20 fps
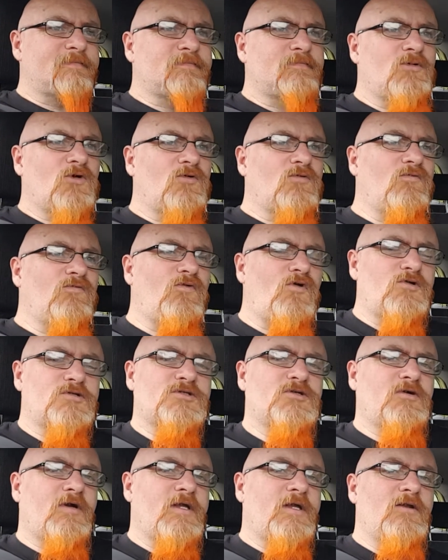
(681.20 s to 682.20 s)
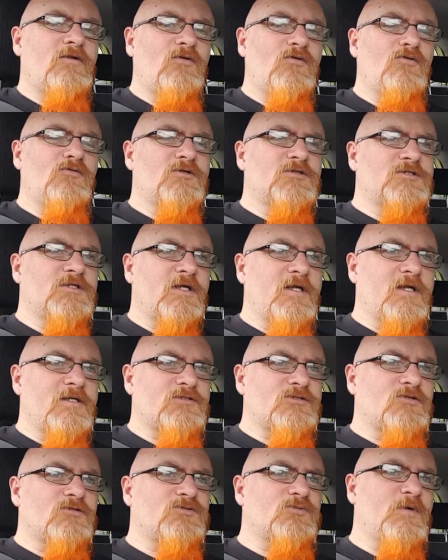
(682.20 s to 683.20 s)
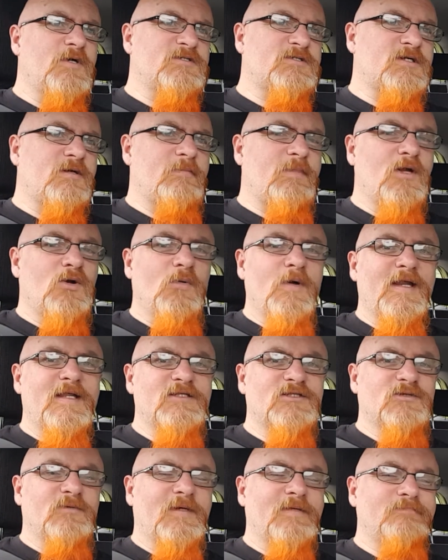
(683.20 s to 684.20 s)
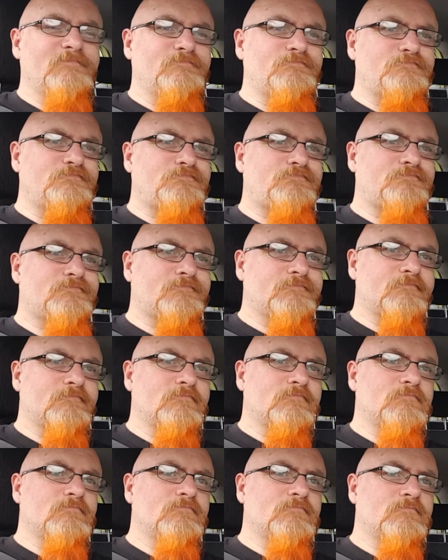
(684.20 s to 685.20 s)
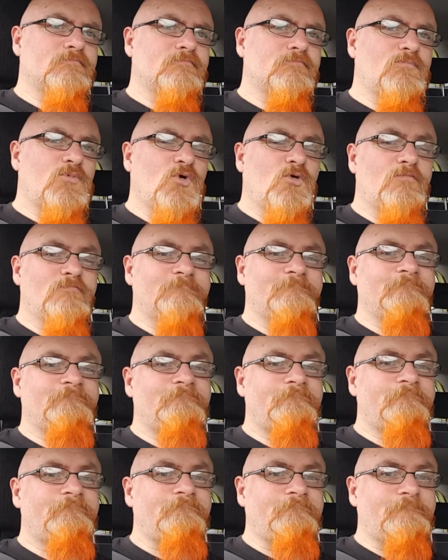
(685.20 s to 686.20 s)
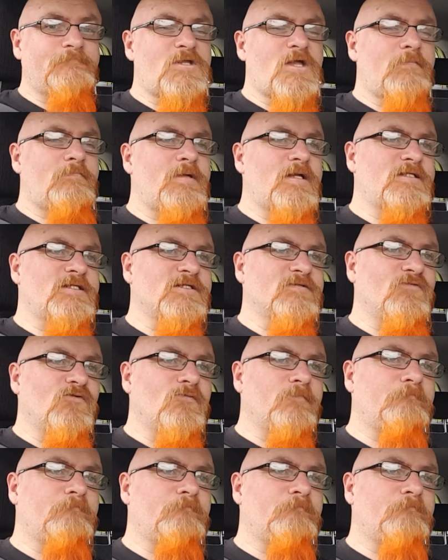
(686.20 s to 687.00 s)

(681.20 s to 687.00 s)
but unfortunately you're not going to see it, so it's worth time me going into it. But yeah, it is fun.